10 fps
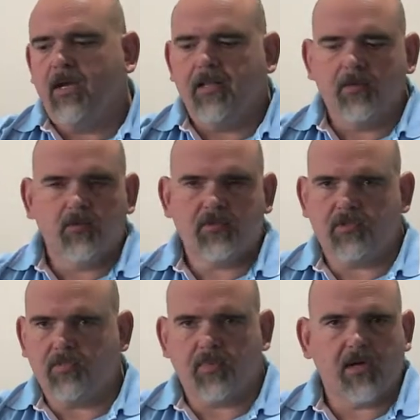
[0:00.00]
and they
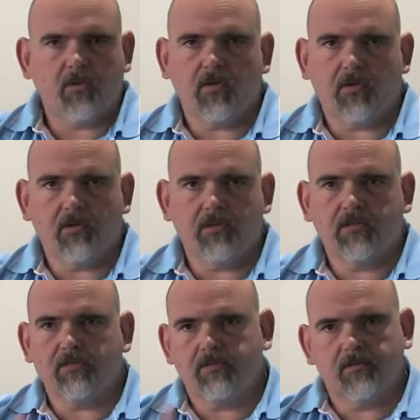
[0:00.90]
also supply all the
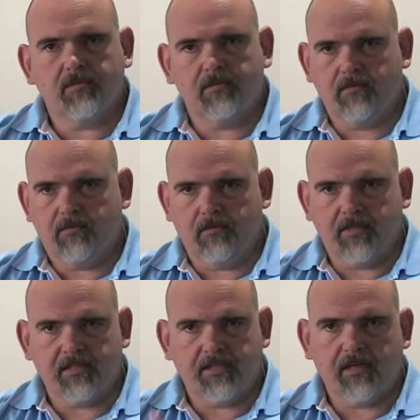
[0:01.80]
holders, all
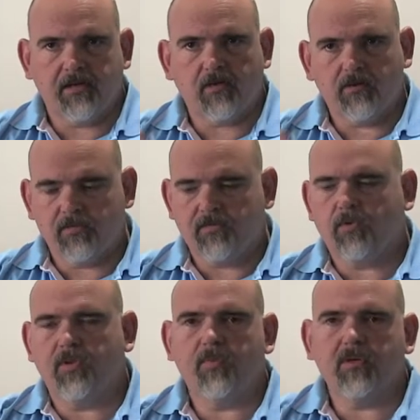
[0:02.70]
the extended holders
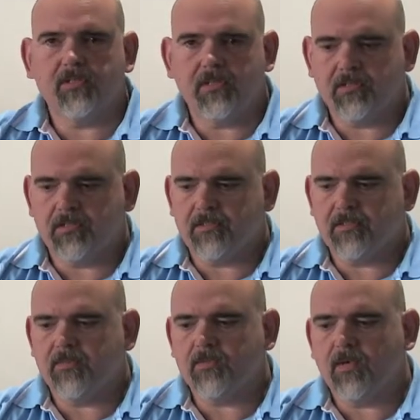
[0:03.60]
for the modular
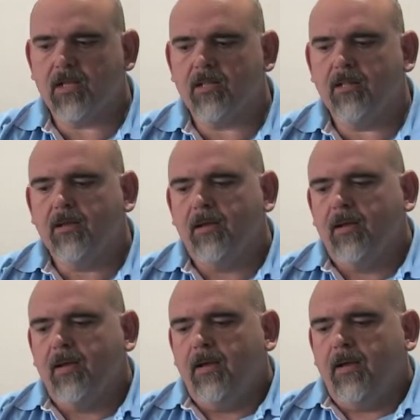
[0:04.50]
system as well.
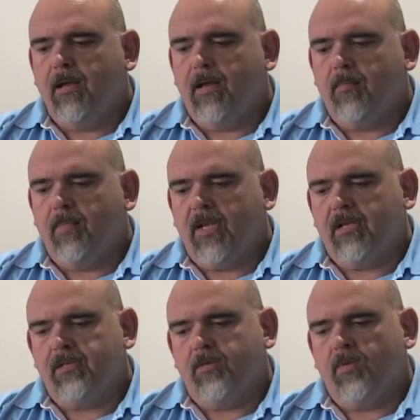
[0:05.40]

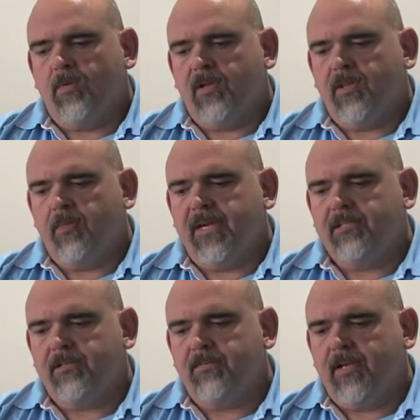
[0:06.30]
Like I said, one of the
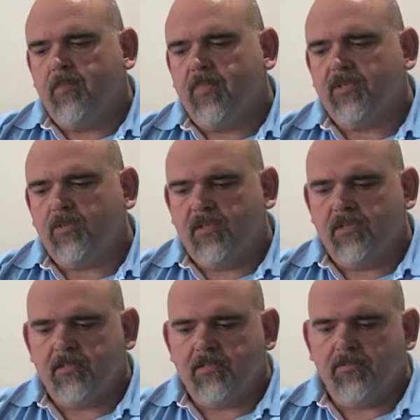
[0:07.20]
major developments with
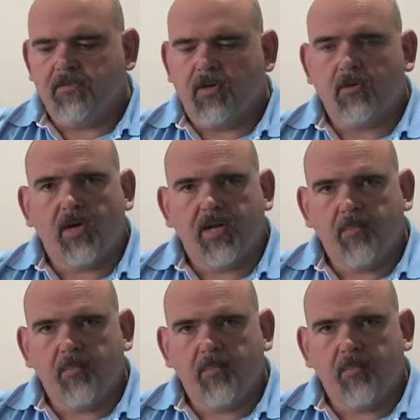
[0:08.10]
this is you've got quite a